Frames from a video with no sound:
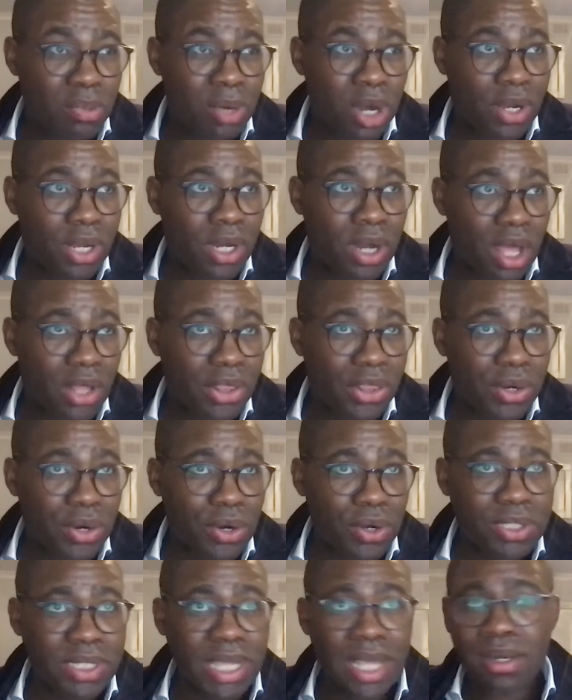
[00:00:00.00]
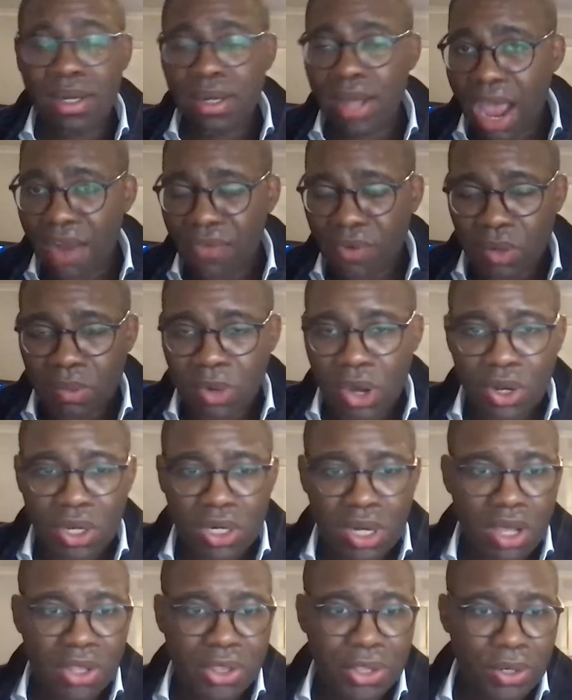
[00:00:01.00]
authors and African American
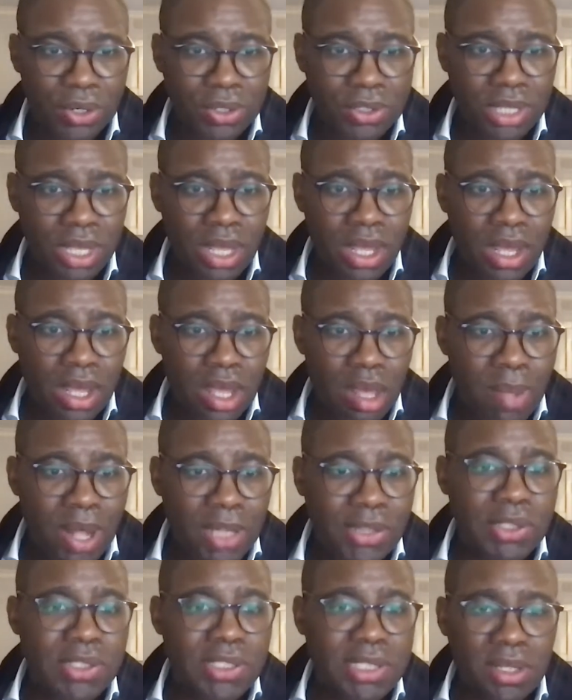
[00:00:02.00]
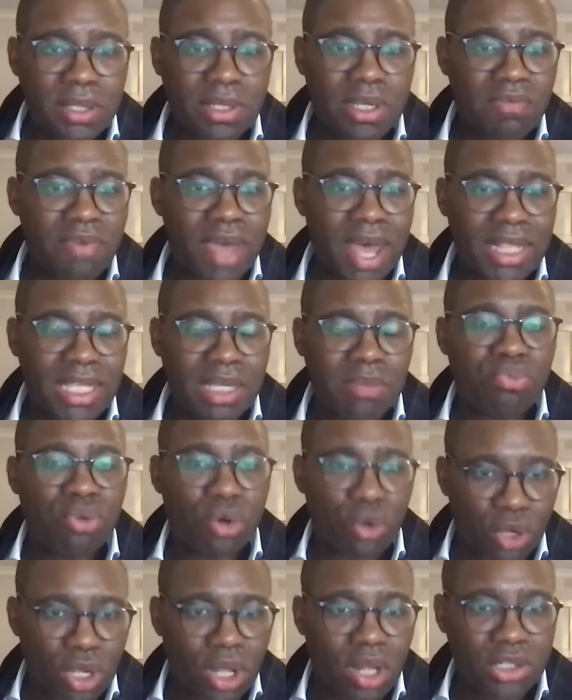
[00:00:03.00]
authors about the Silicon Valley
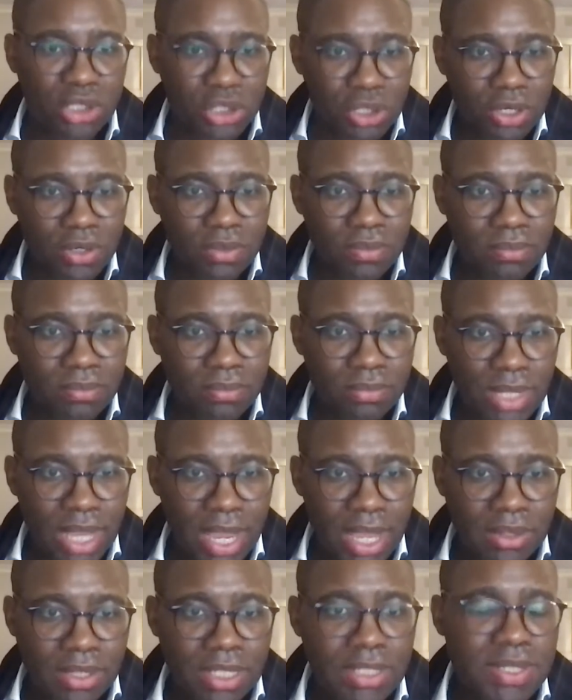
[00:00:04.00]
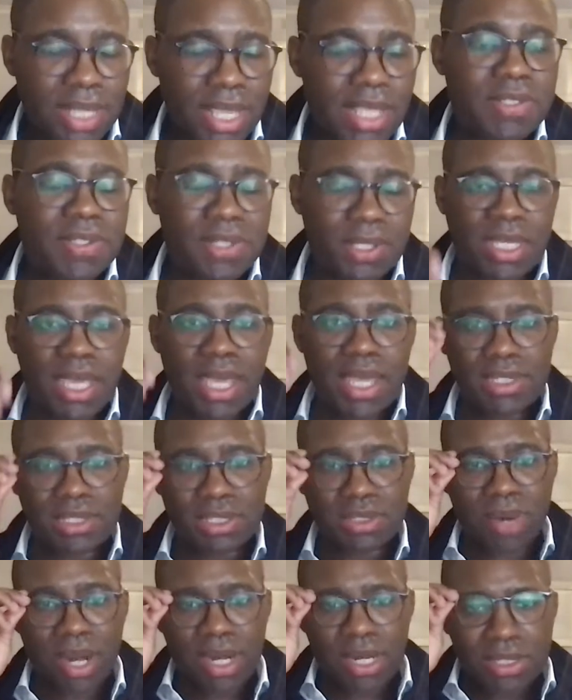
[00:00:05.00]
bro culture, and this is the
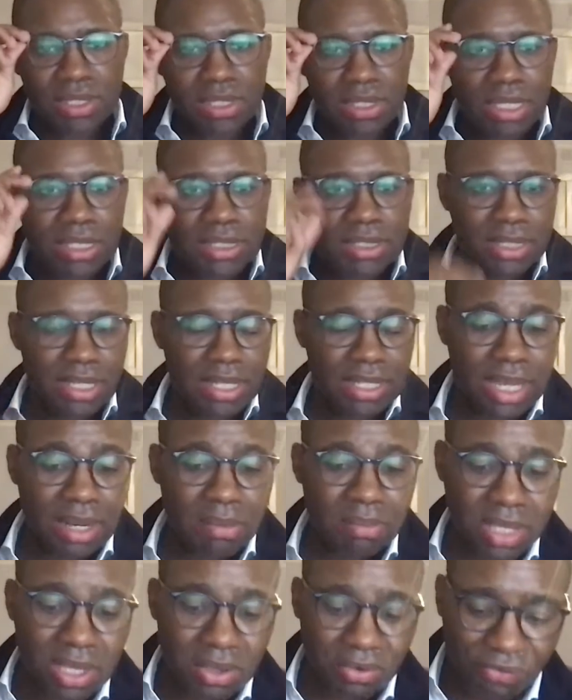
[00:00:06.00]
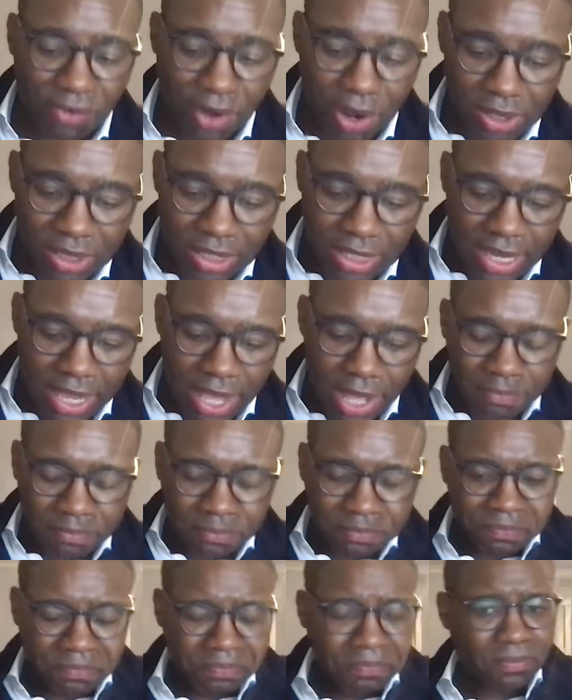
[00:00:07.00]
case, right? It can be a fairly
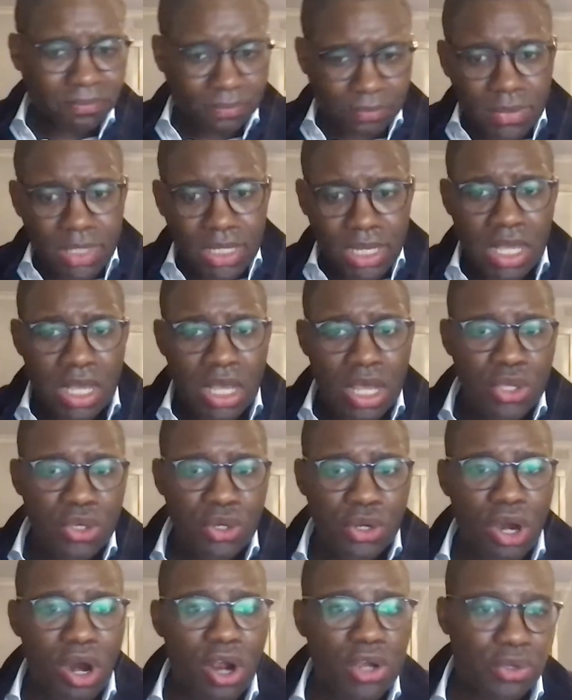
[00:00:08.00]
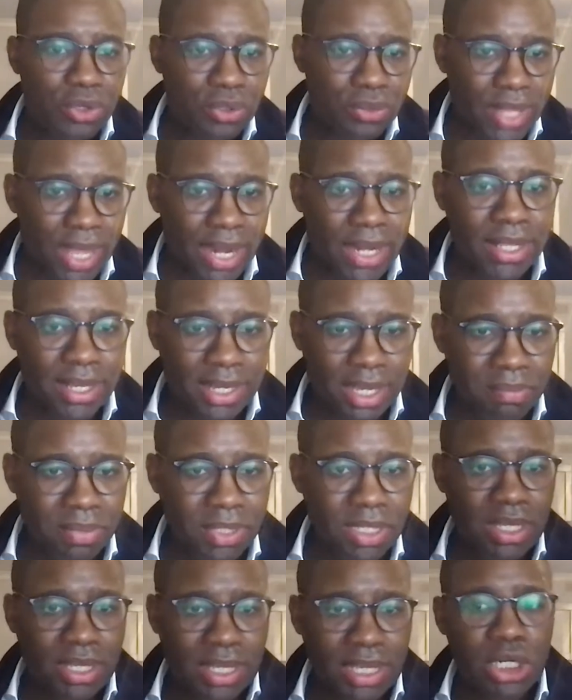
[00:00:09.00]
you could argue that
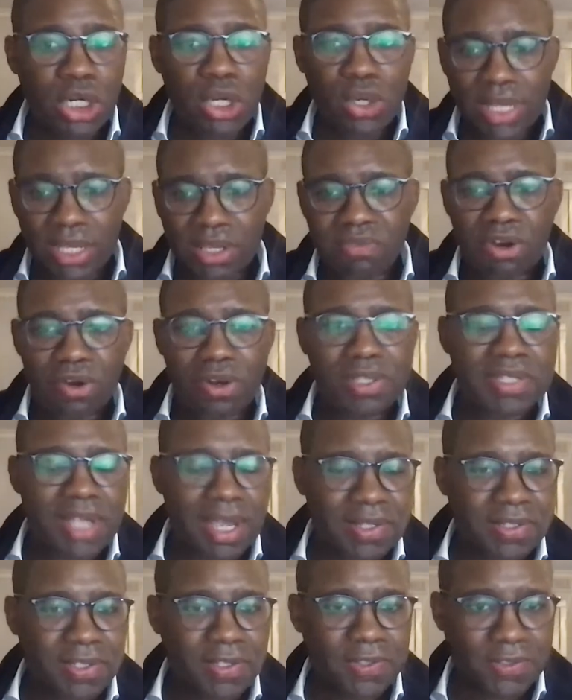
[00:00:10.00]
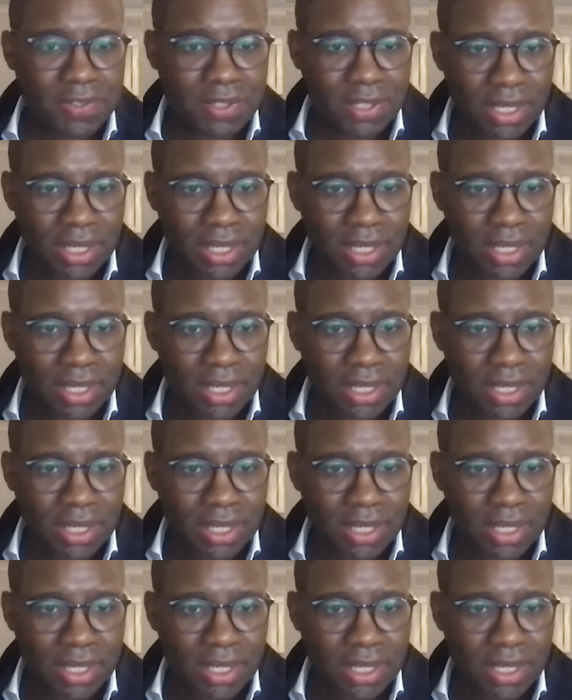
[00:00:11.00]
it can look like a very sexist